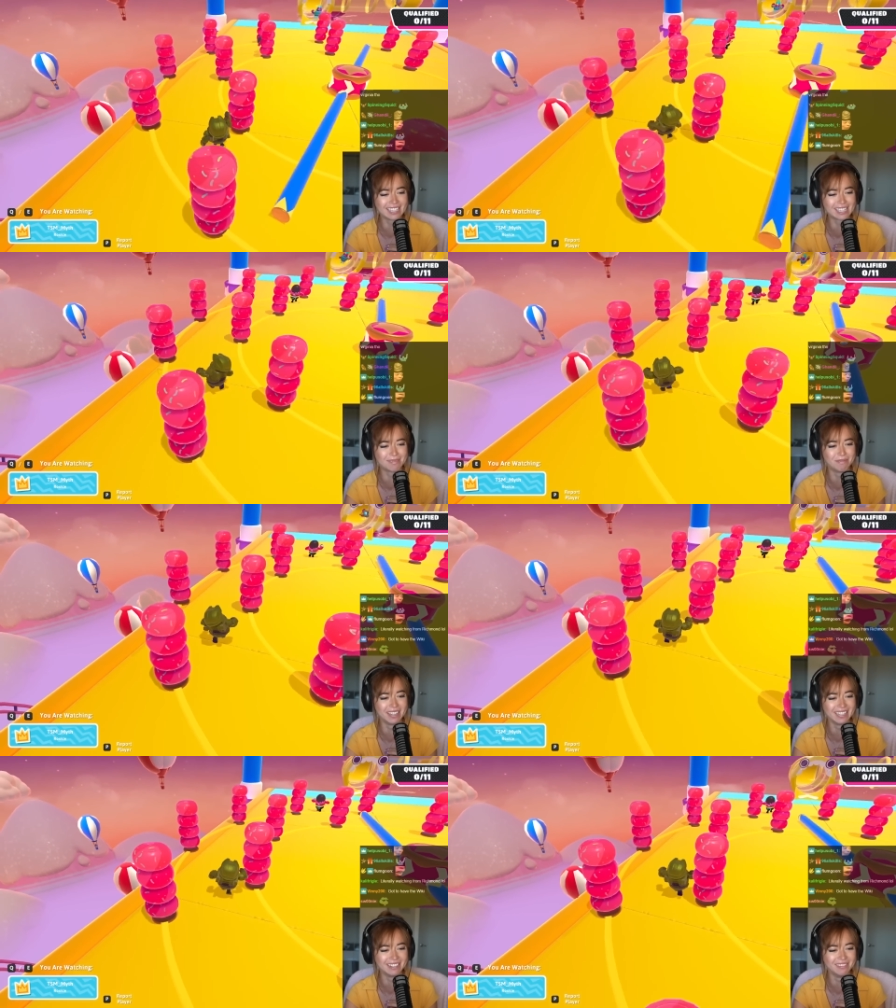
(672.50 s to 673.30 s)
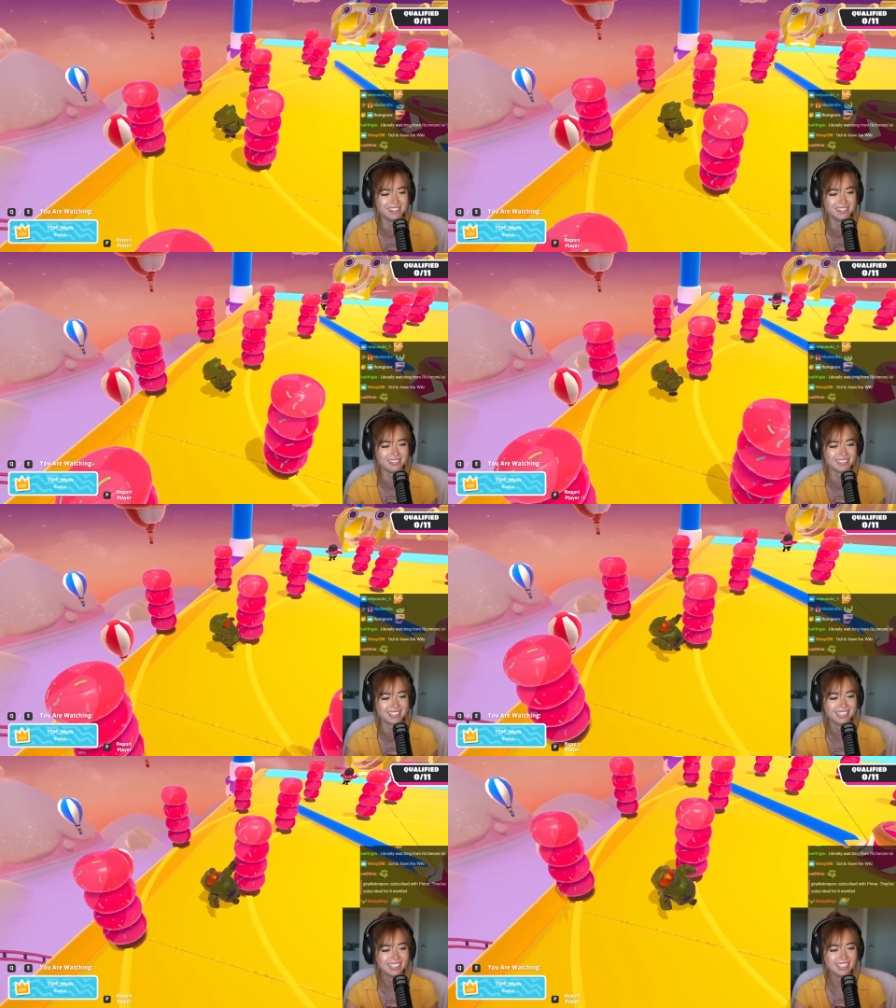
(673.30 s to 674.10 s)
this him is spin! Free. This is
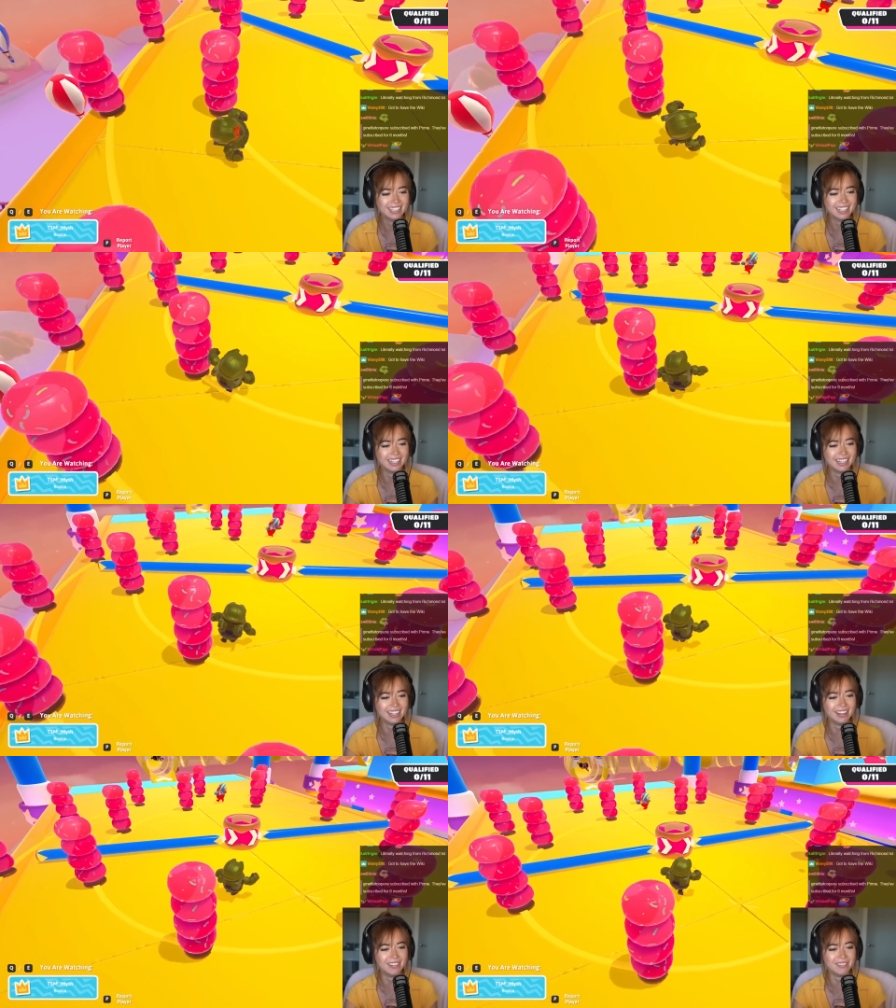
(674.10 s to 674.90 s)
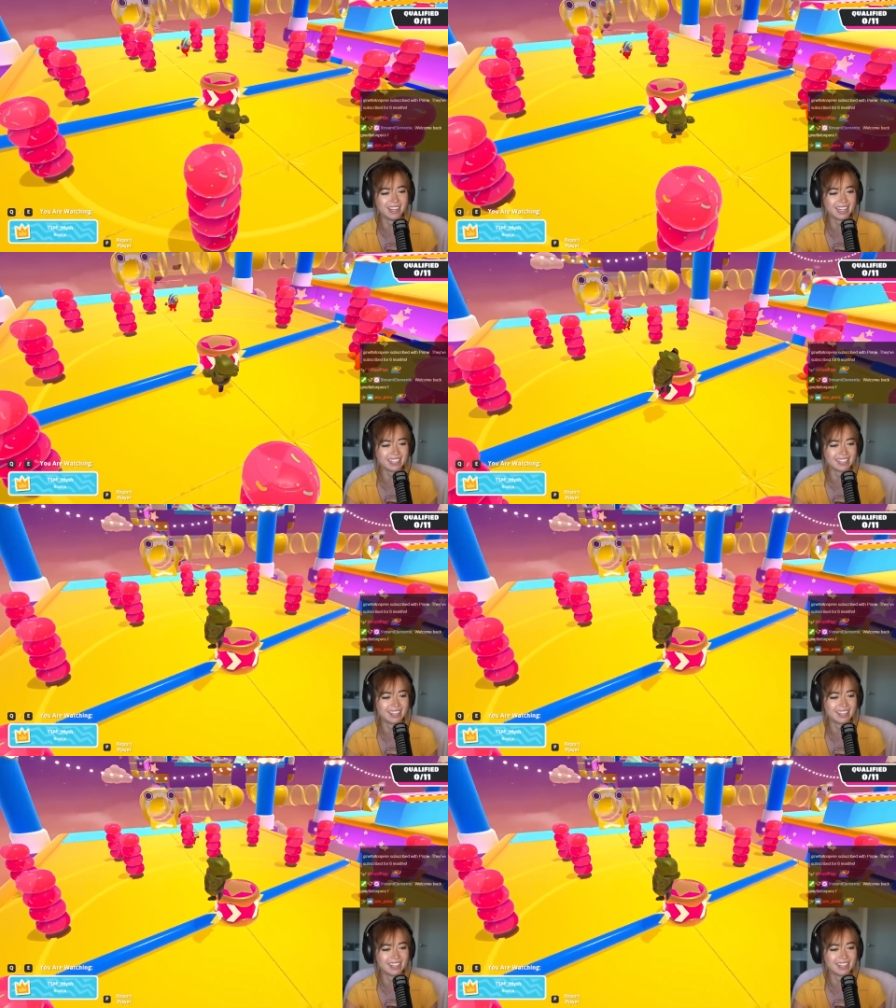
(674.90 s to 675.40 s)
free. Oh my